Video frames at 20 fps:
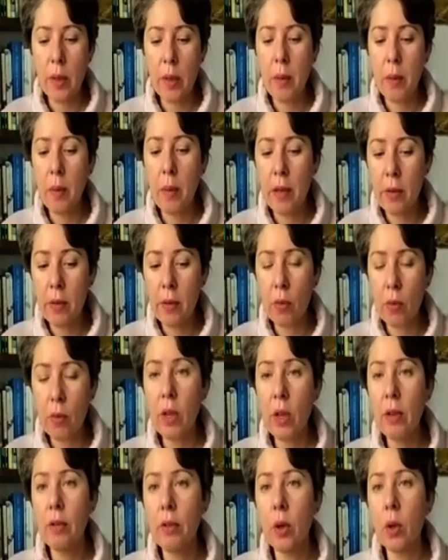Anyway, my
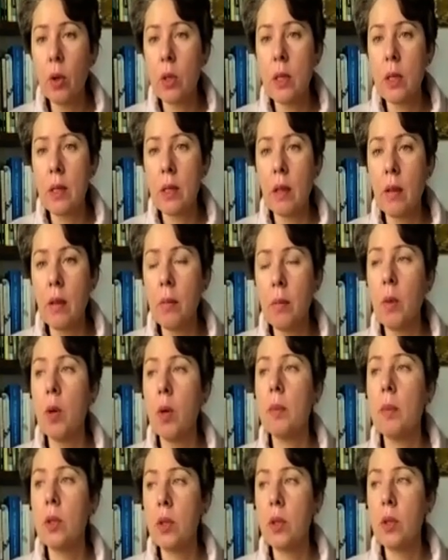three focuses at the
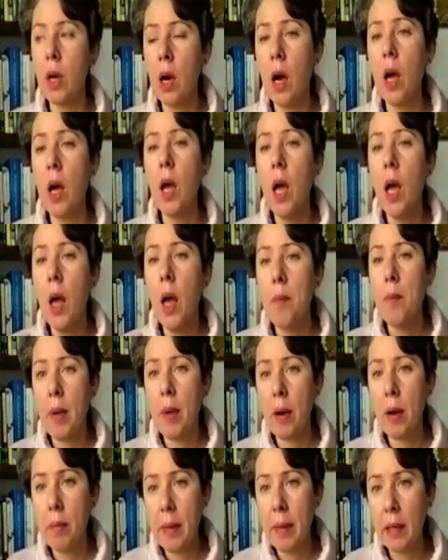moment are
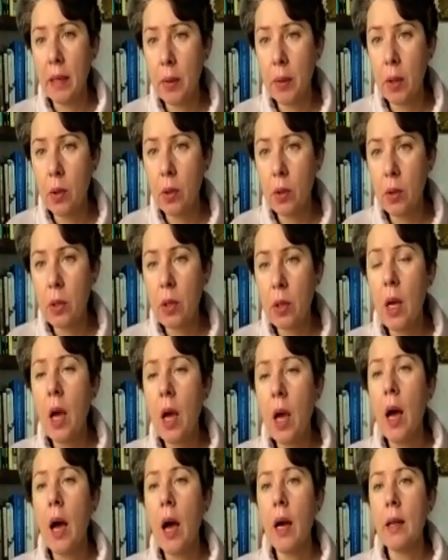perimenopause,
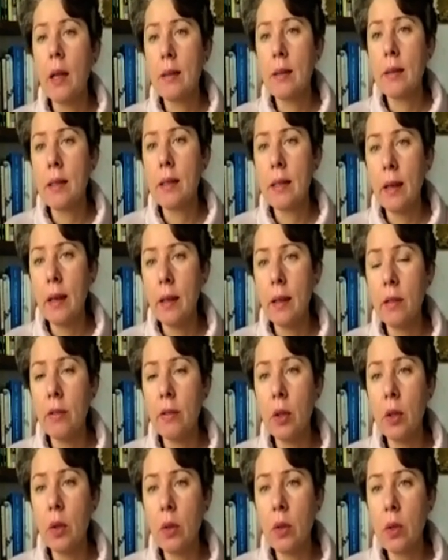and
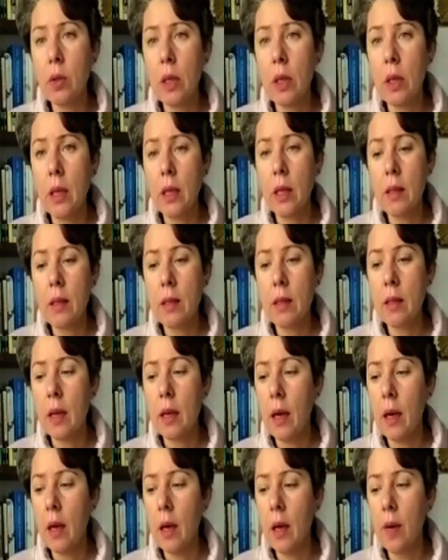second focus is
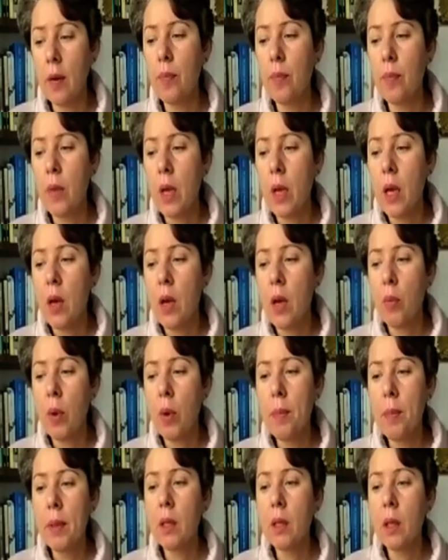
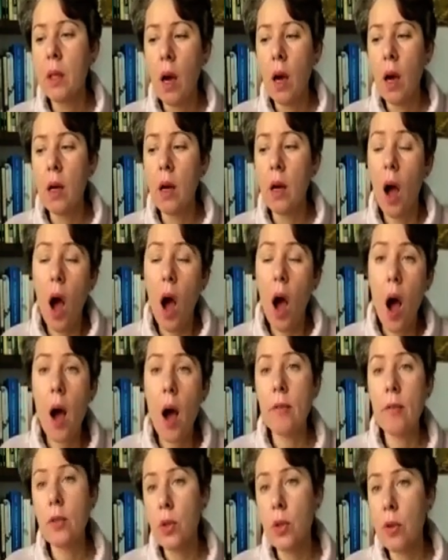women are
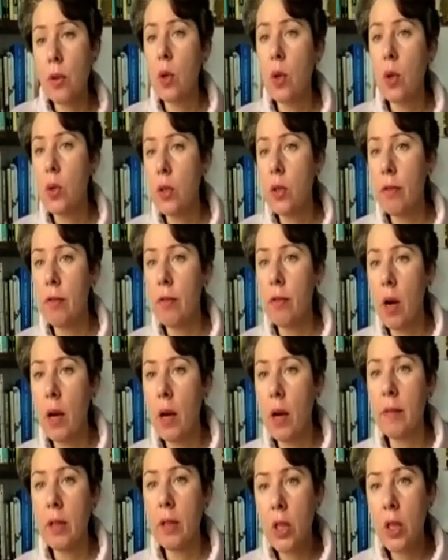after
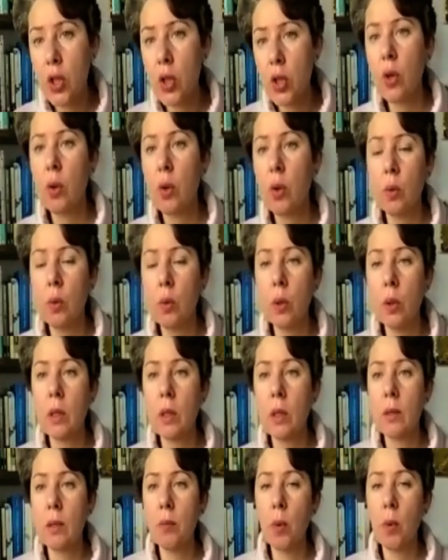35ish who
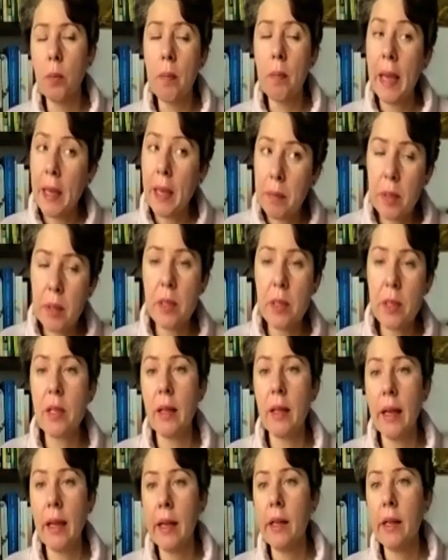will maybe
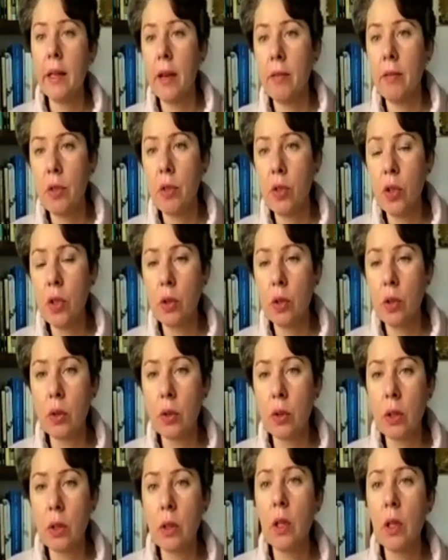delayed having
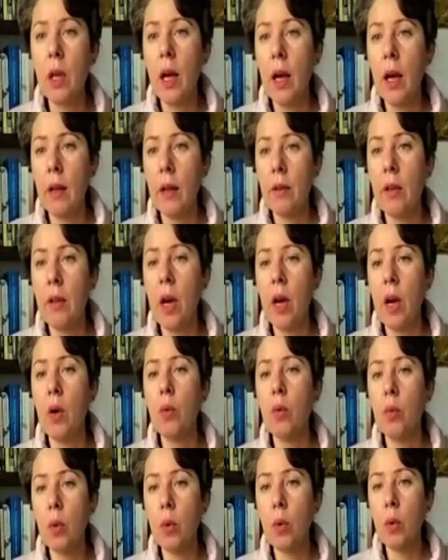children and
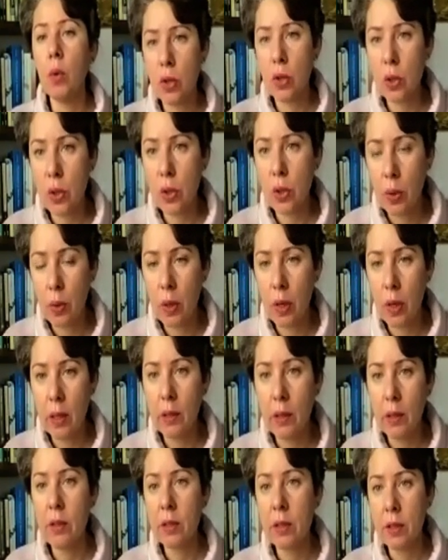now want to do
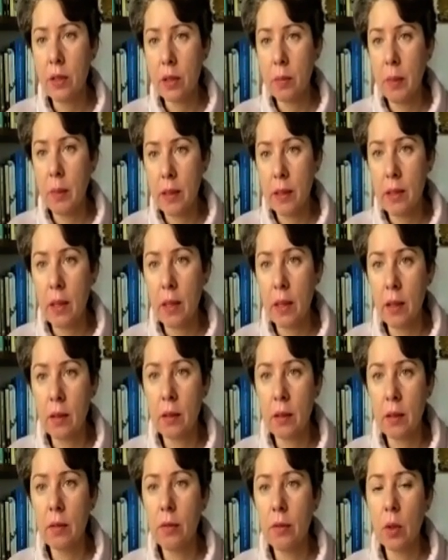that. This is my
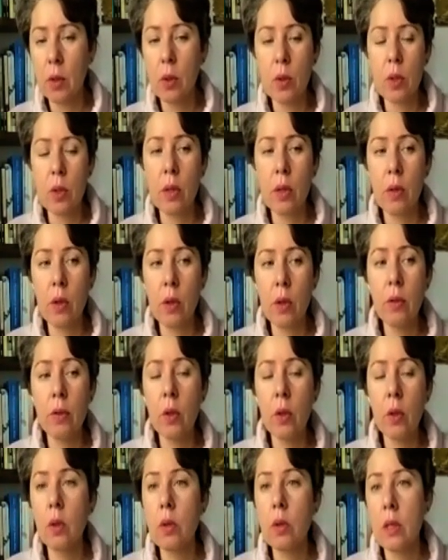second focus. And third
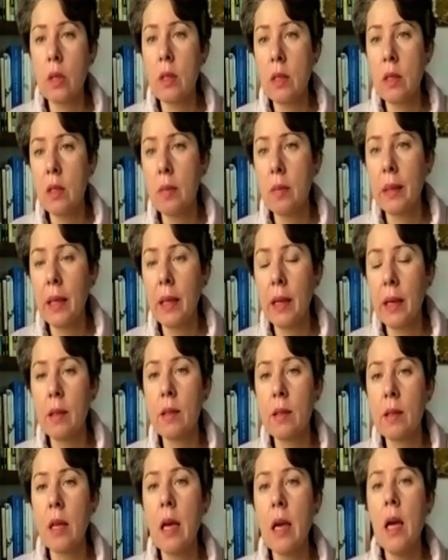focus is intimate
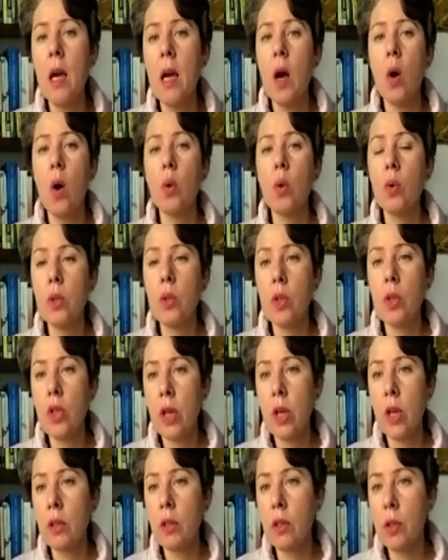health, all the
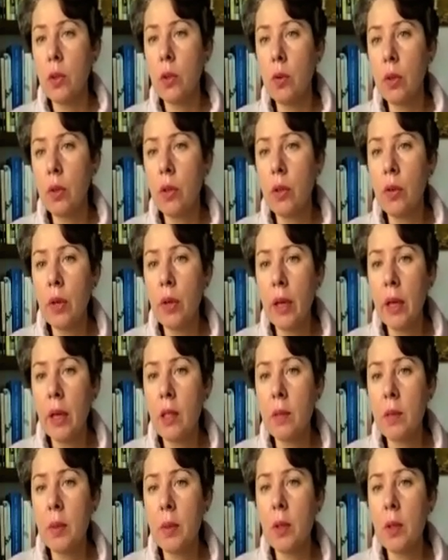genitourinary
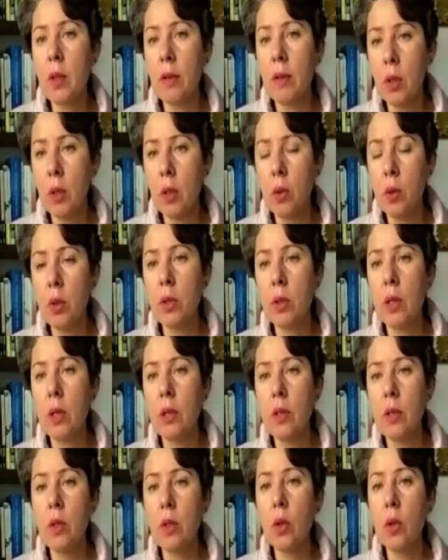health, because I've noticed
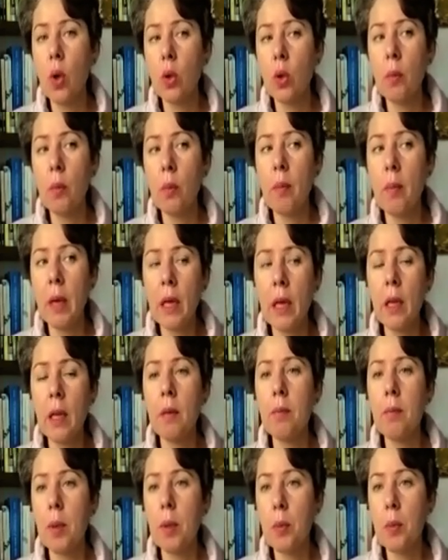that not
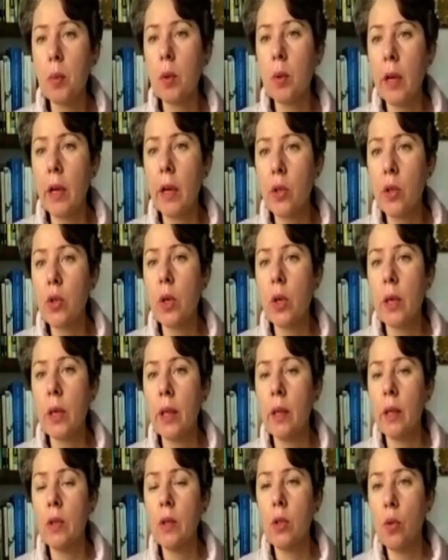many people
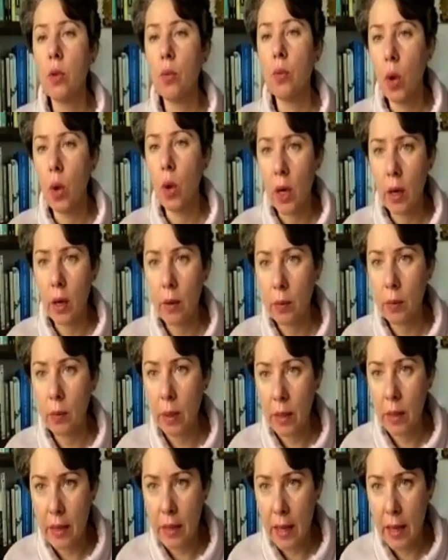actually work
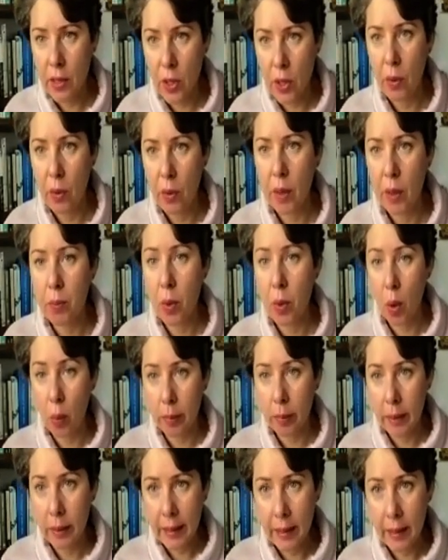in that area
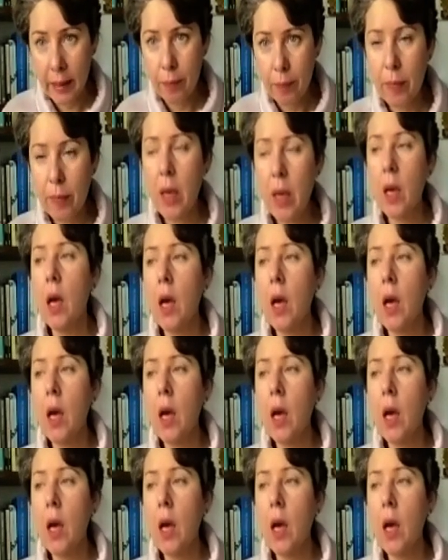properly.